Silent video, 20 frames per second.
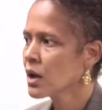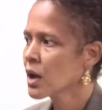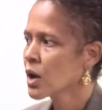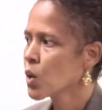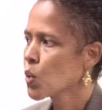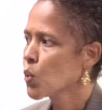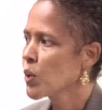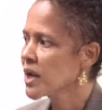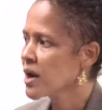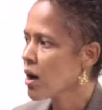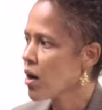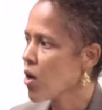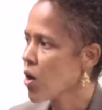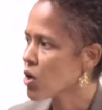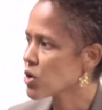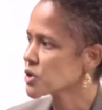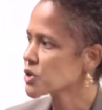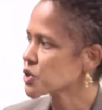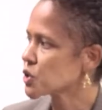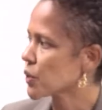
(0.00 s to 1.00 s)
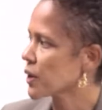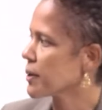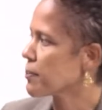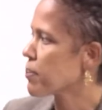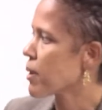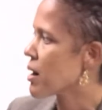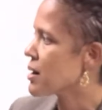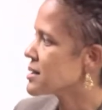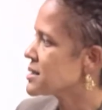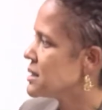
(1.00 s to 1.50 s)
We are also a
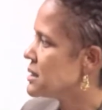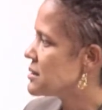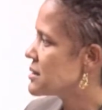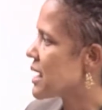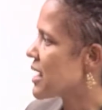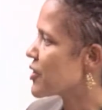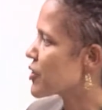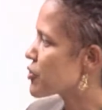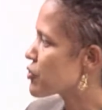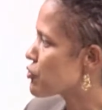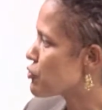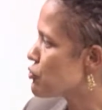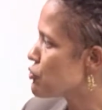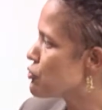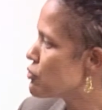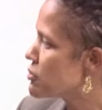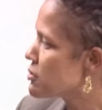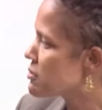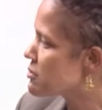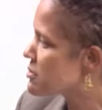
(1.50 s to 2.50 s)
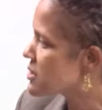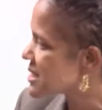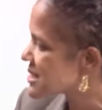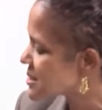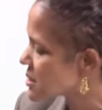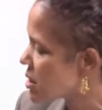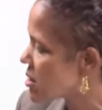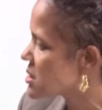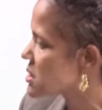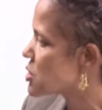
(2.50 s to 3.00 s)
party that through this
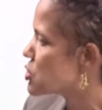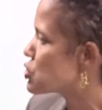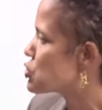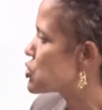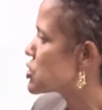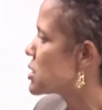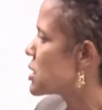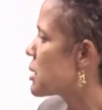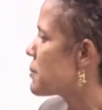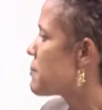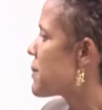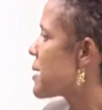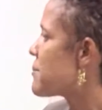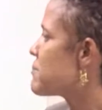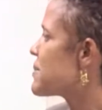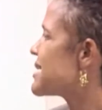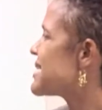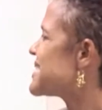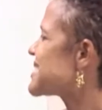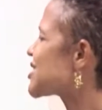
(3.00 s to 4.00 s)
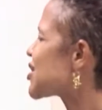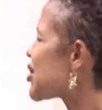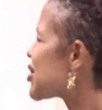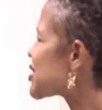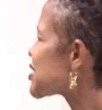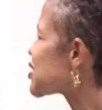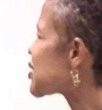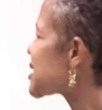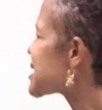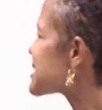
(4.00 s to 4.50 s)
constitutional amendment is
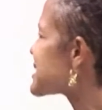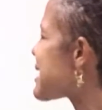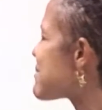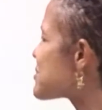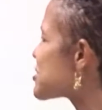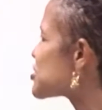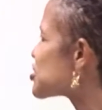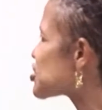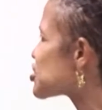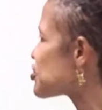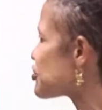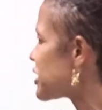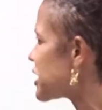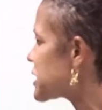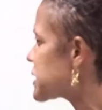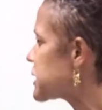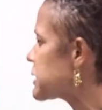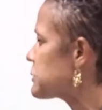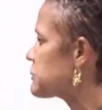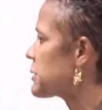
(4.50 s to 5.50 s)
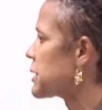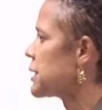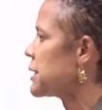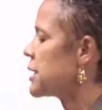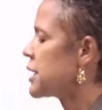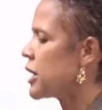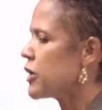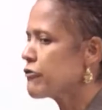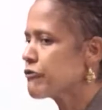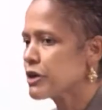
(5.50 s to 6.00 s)
also demonstrating
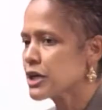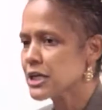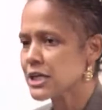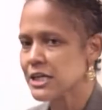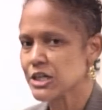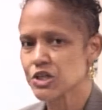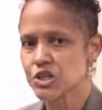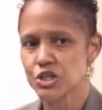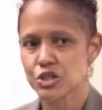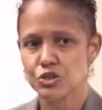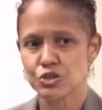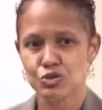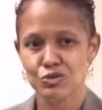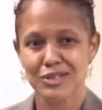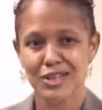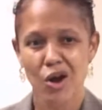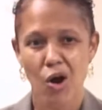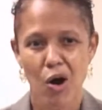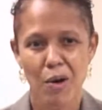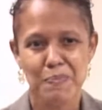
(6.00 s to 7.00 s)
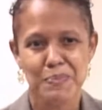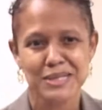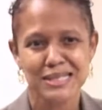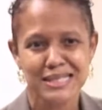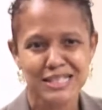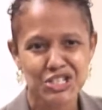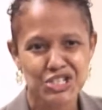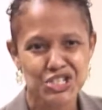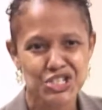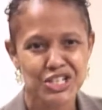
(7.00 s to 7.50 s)
in relation to the
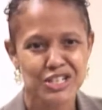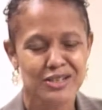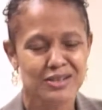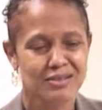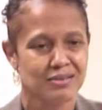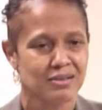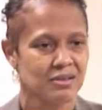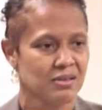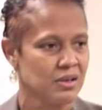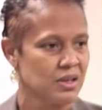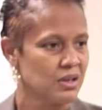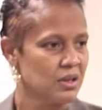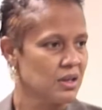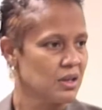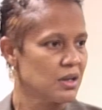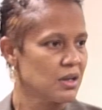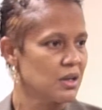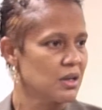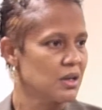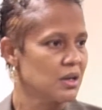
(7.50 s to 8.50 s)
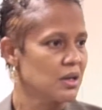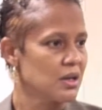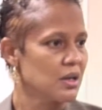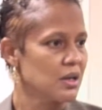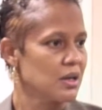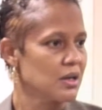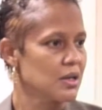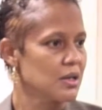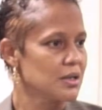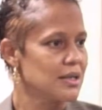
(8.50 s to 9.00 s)
opposition
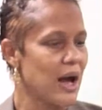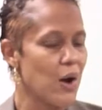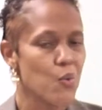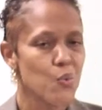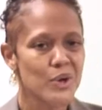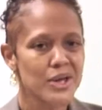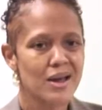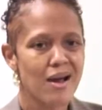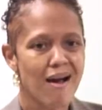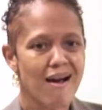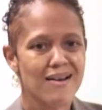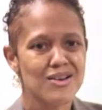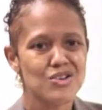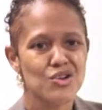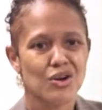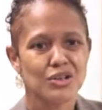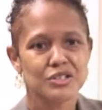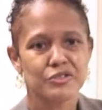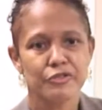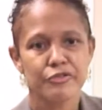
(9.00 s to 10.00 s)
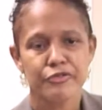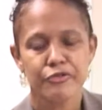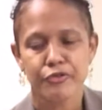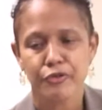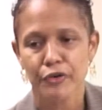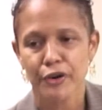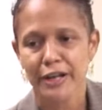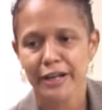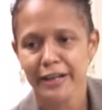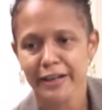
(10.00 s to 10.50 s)
that we are not
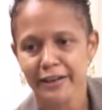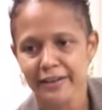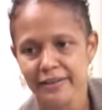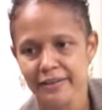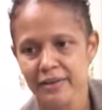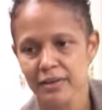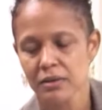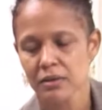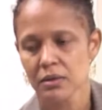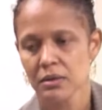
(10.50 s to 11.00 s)
afraid